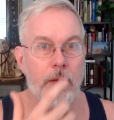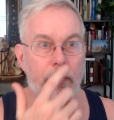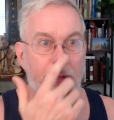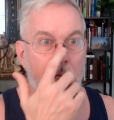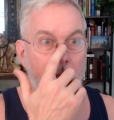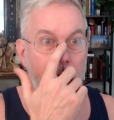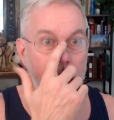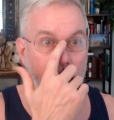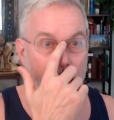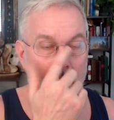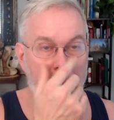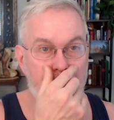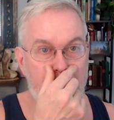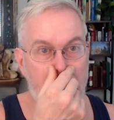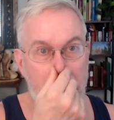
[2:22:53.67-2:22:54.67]
That,
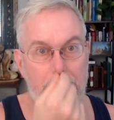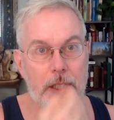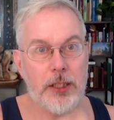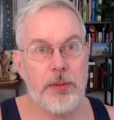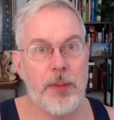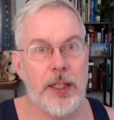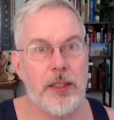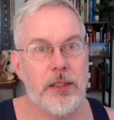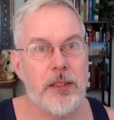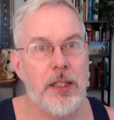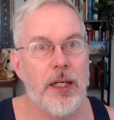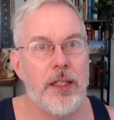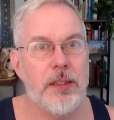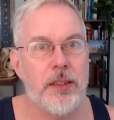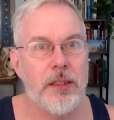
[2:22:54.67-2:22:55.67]
I mean, it does make
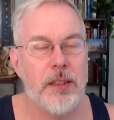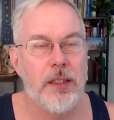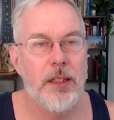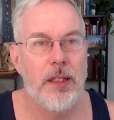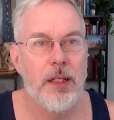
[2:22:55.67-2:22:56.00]
sense